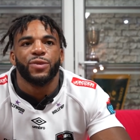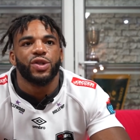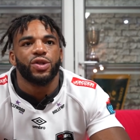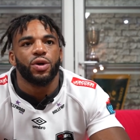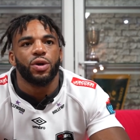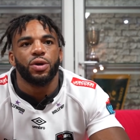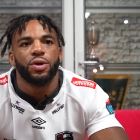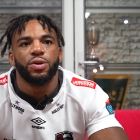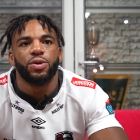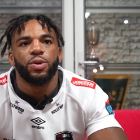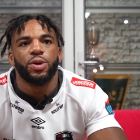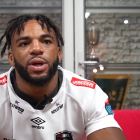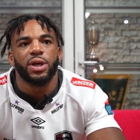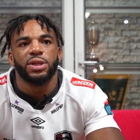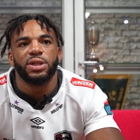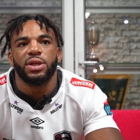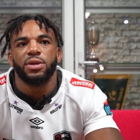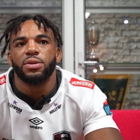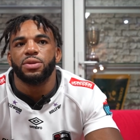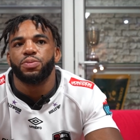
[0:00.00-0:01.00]
So doing a
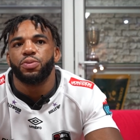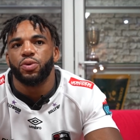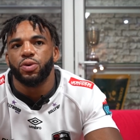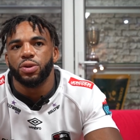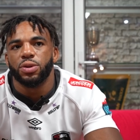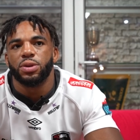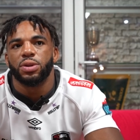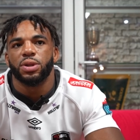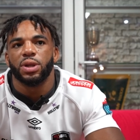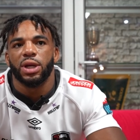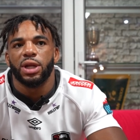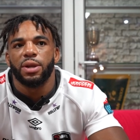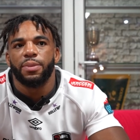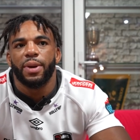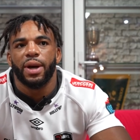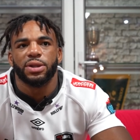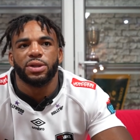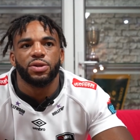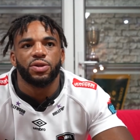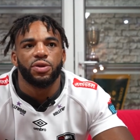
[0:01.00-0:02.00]
team sport really
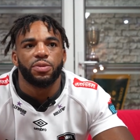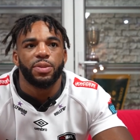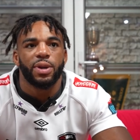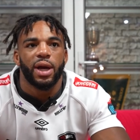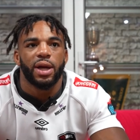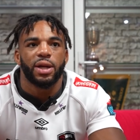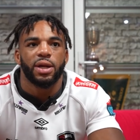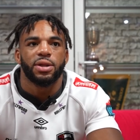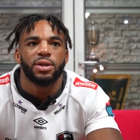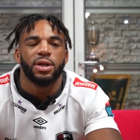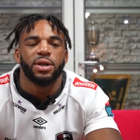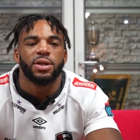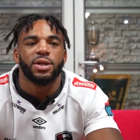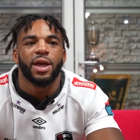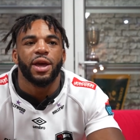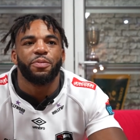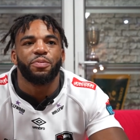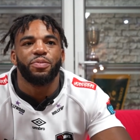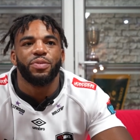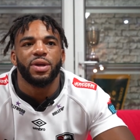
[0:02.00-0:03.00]
mattered to me, and it, it
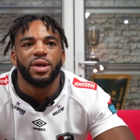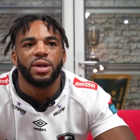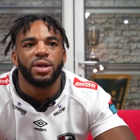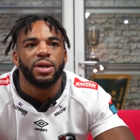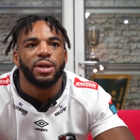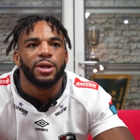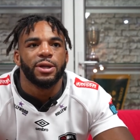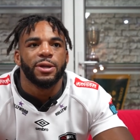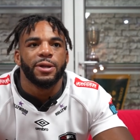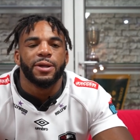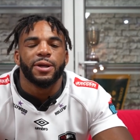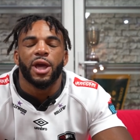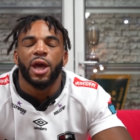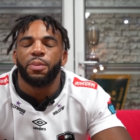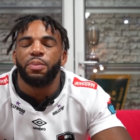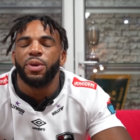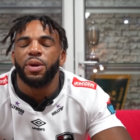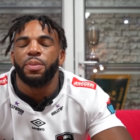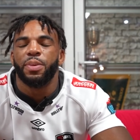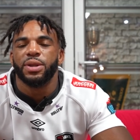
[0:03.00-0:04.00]
kept me
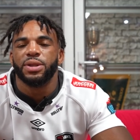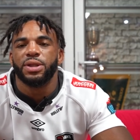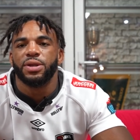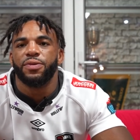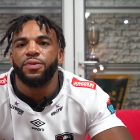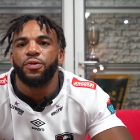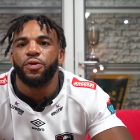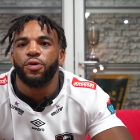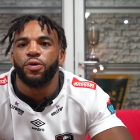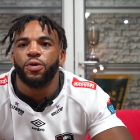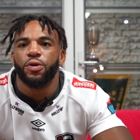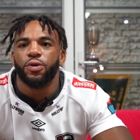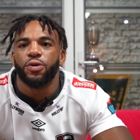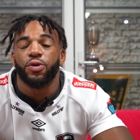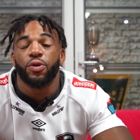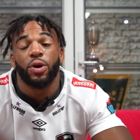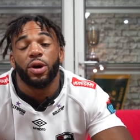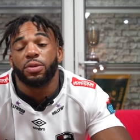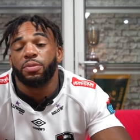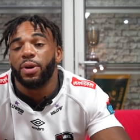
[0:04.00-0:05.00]
kept me busy for
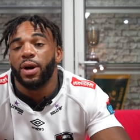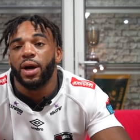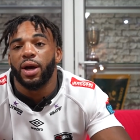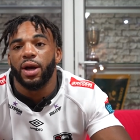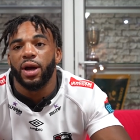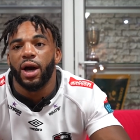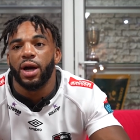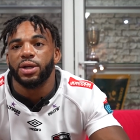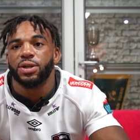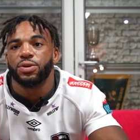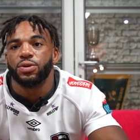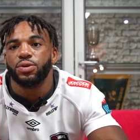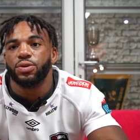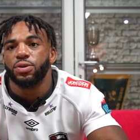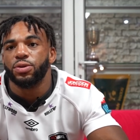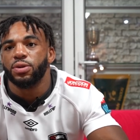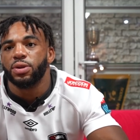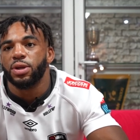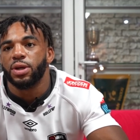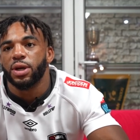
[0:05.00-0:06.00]
throughout my high
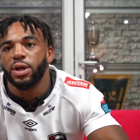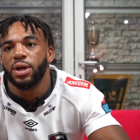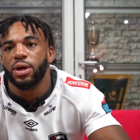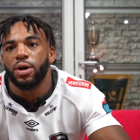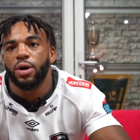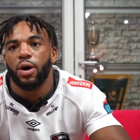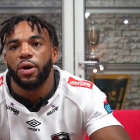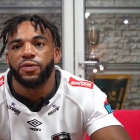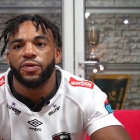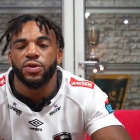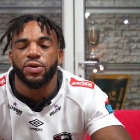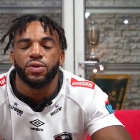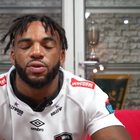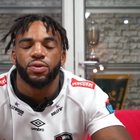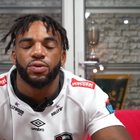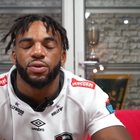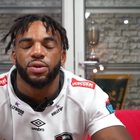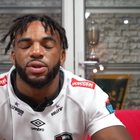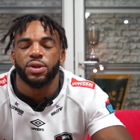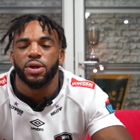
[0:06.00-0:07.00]
school career after
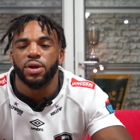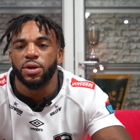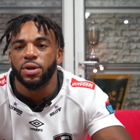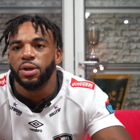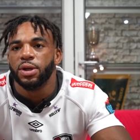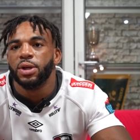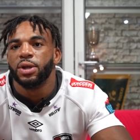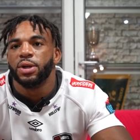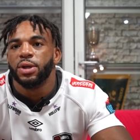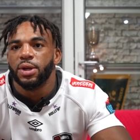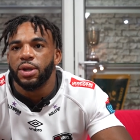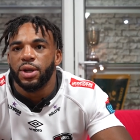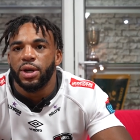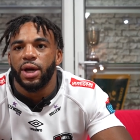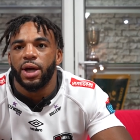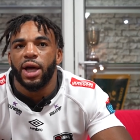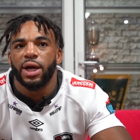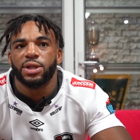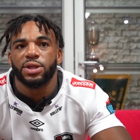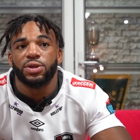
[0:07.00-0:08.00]
school. So
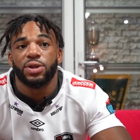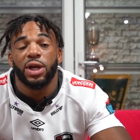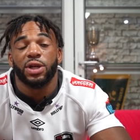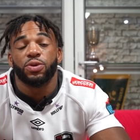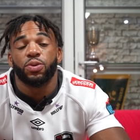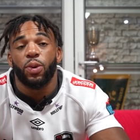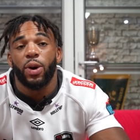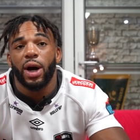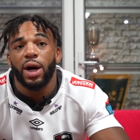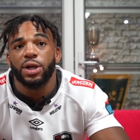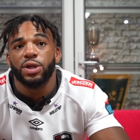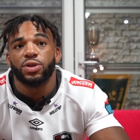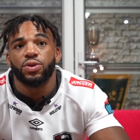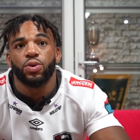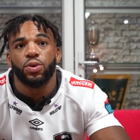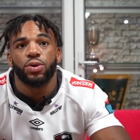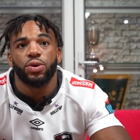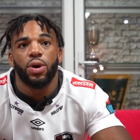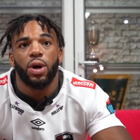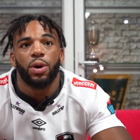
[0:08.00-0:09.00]
that's that's why I
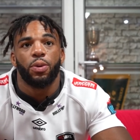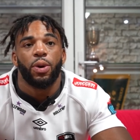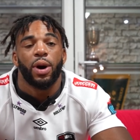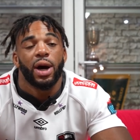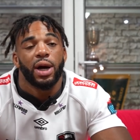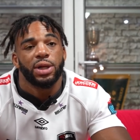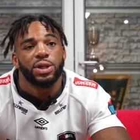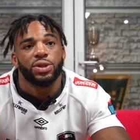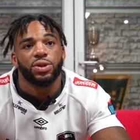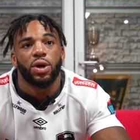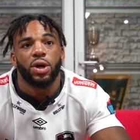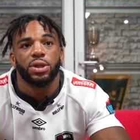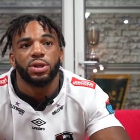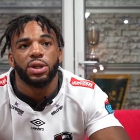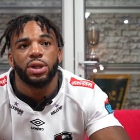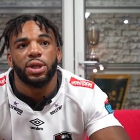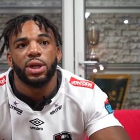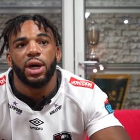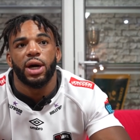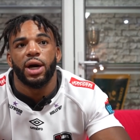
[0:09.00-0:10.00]
why I
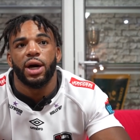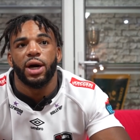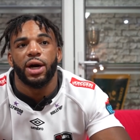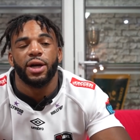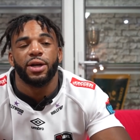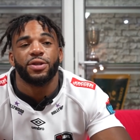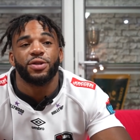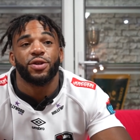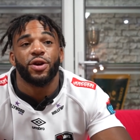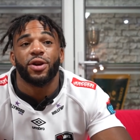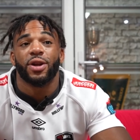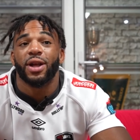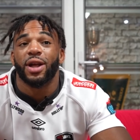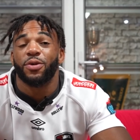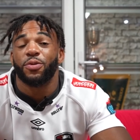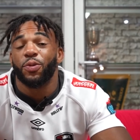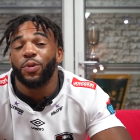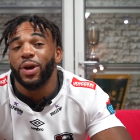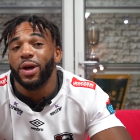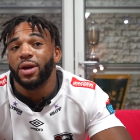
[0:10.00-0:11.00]
started. I started
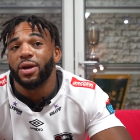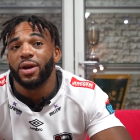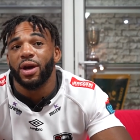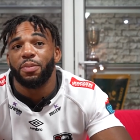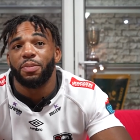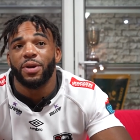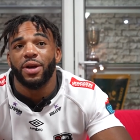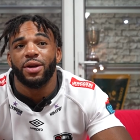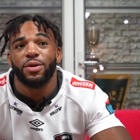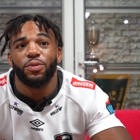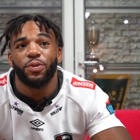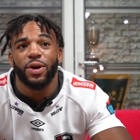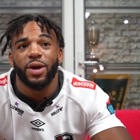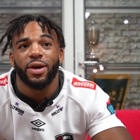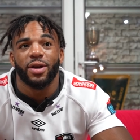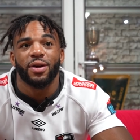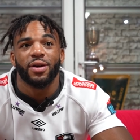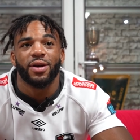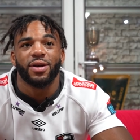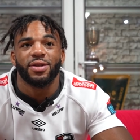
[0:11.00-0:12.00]
at wing. I played
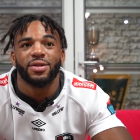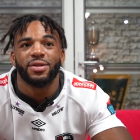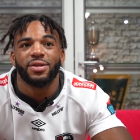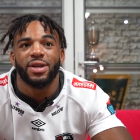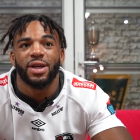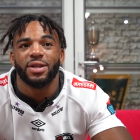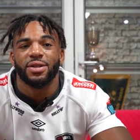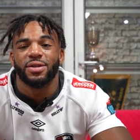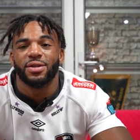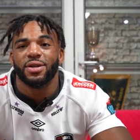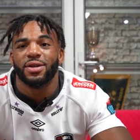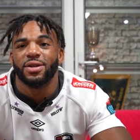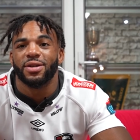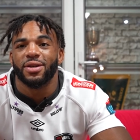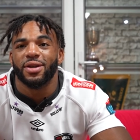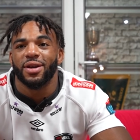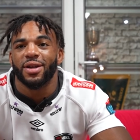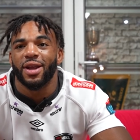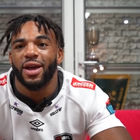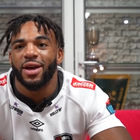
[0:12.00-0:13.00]
wing and centre in
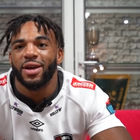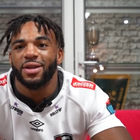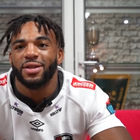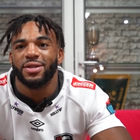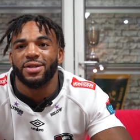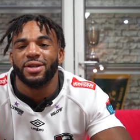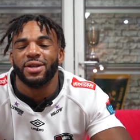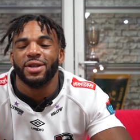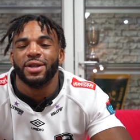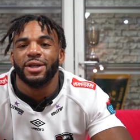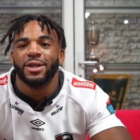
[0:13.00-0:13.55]
grade eight.